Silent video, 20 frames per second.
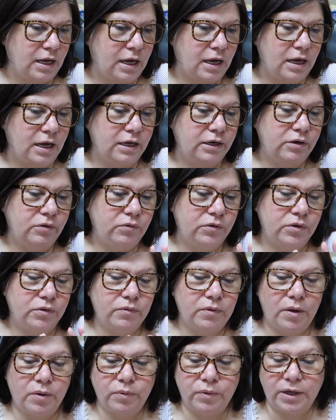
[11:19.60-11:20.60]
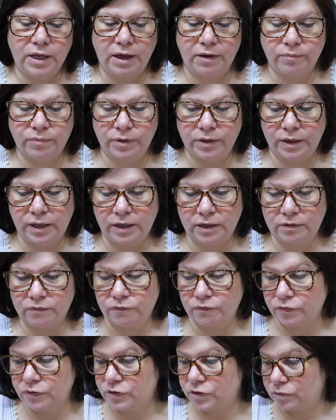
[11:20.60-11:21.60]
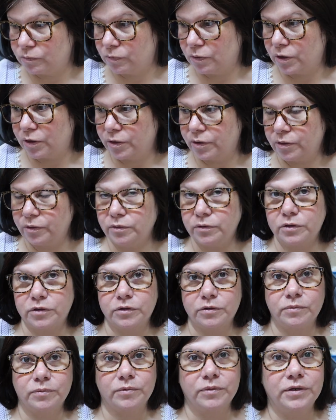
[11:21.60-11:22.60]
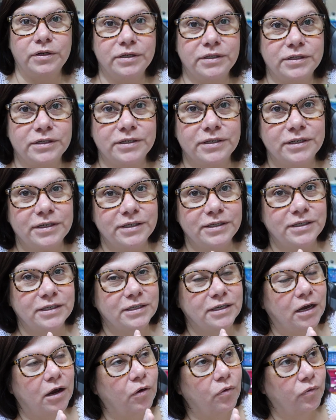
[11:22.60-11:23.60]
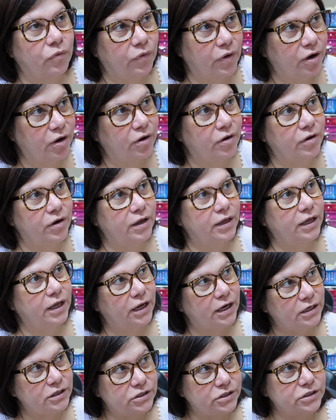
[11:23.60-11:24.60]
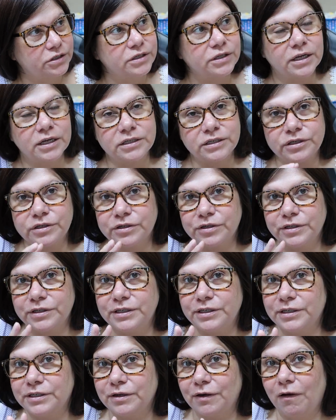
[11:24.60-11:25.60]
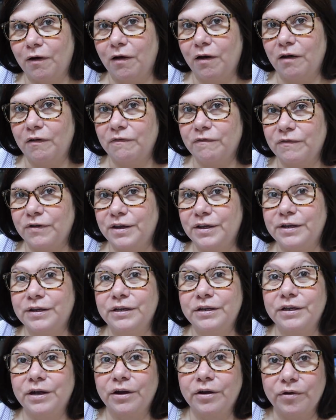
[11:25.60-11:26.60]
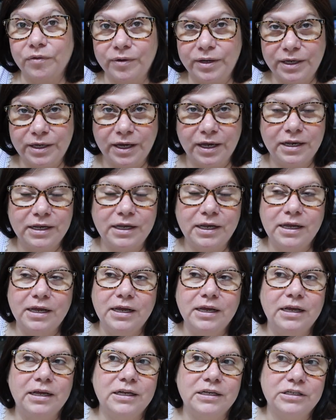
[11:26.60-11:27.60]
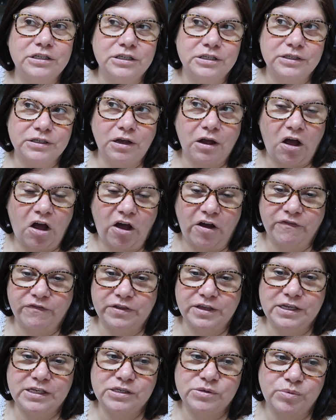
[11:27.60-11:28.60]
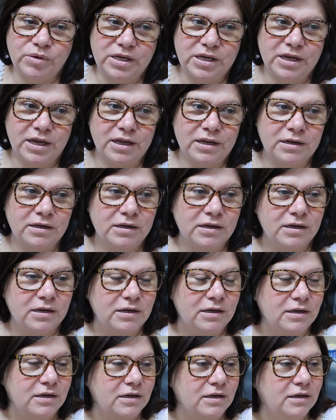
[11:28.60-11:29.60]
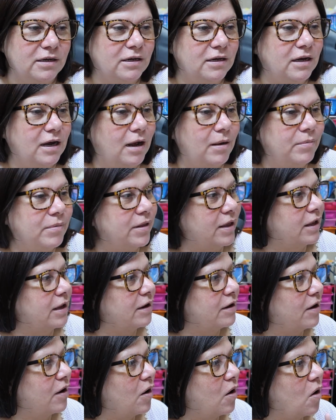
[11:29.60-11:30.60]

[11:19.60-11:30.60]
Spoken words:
I don't know what we have planned for tomorrow. It's a rare occasion that Sterling is off an entire weekend. She's off this weekend. I'm like,